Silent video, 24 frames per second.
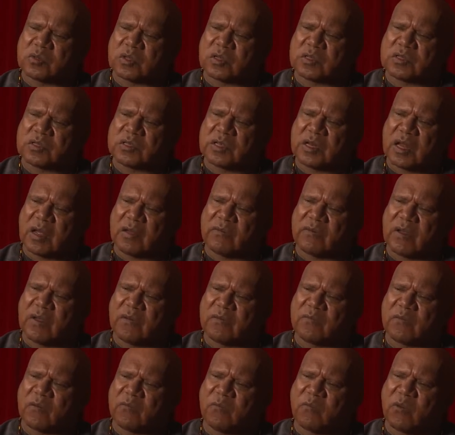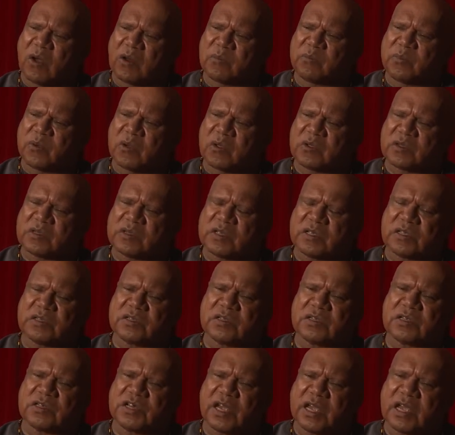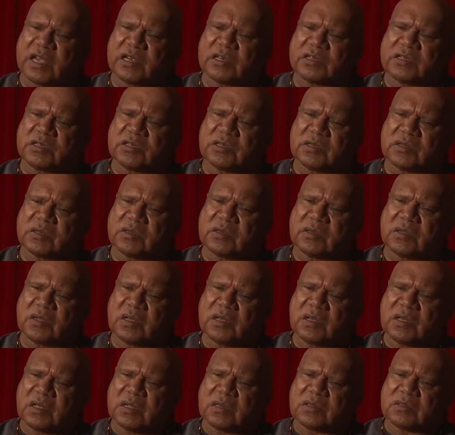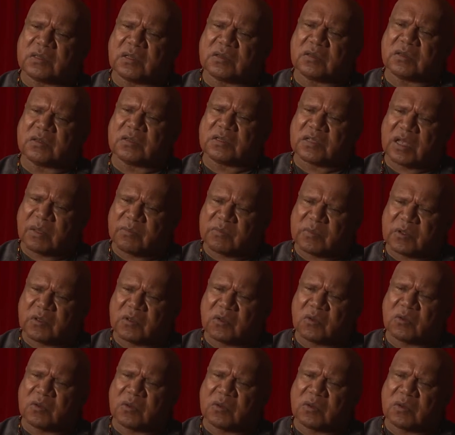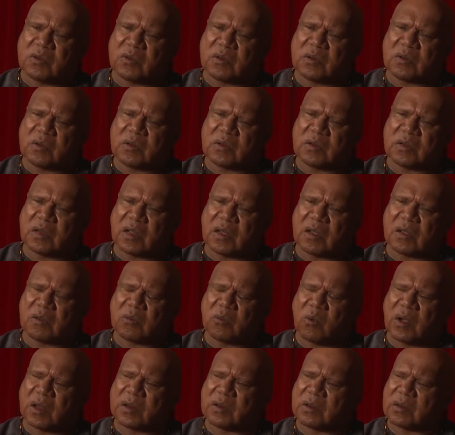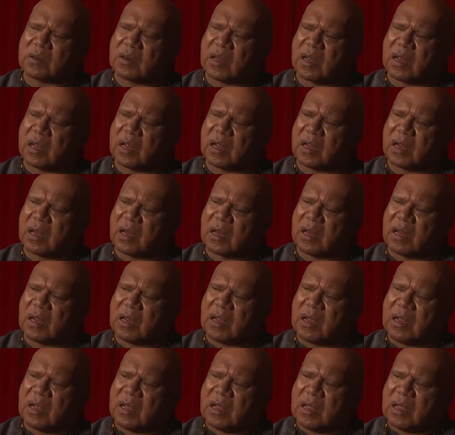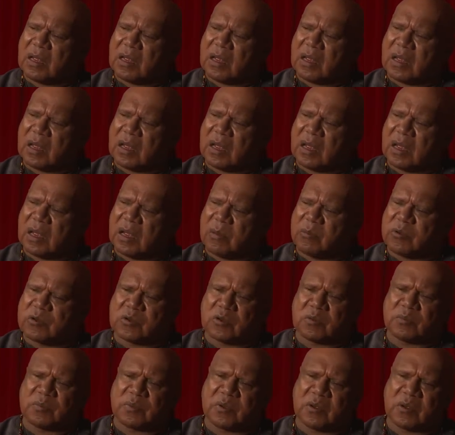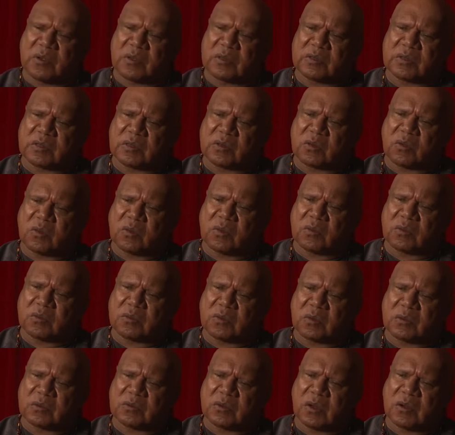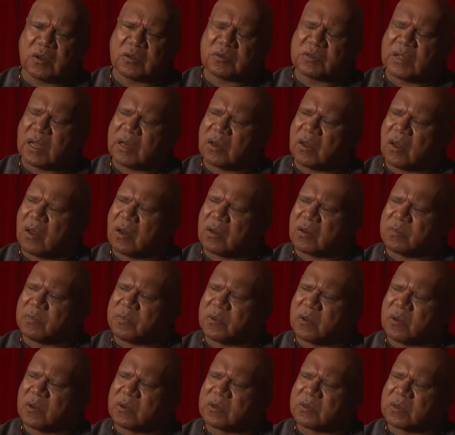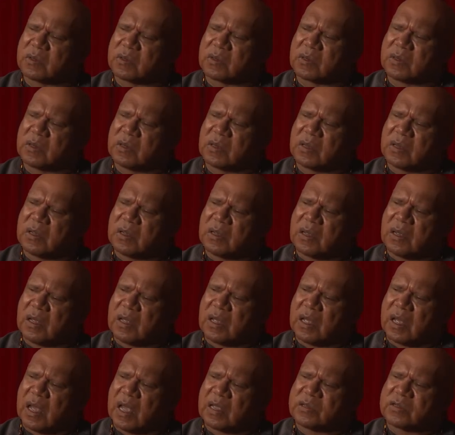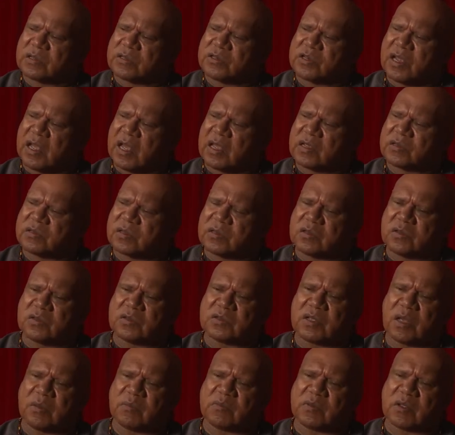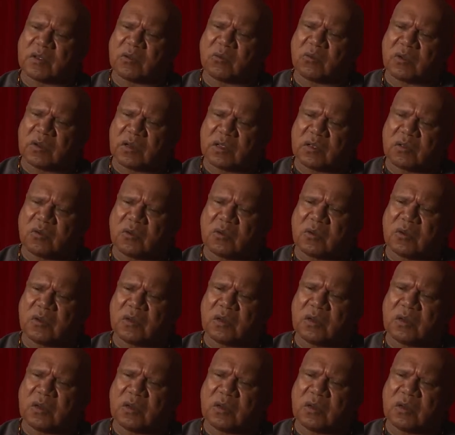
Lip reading: It's, you know, if one person gets the chance to do something good, you know, one Aboriginal person or Torres Strait Islander person has a chance to do something really good,